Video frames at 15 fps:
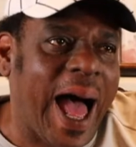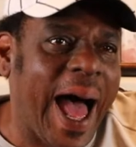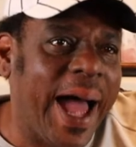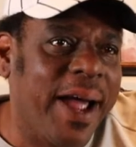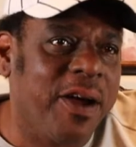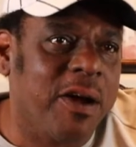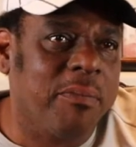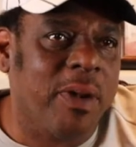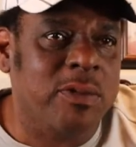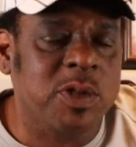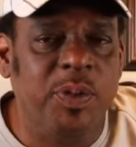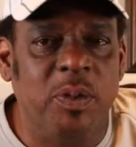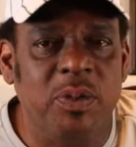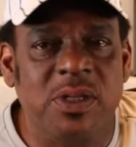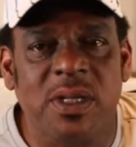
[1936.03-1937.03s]
I hear
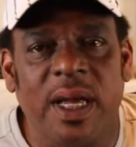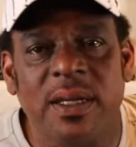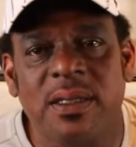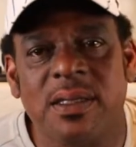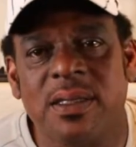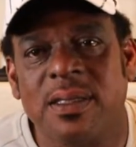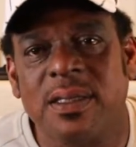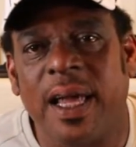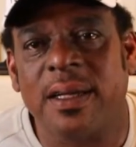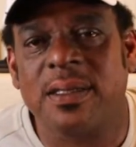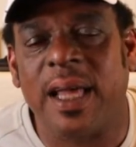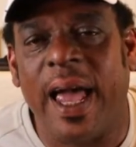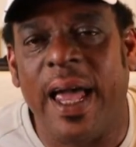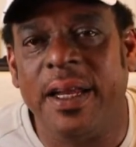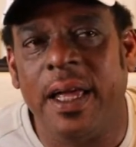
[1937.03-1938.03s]
most people say
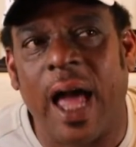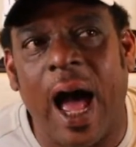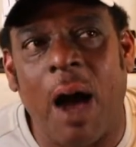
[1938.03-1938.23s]
680.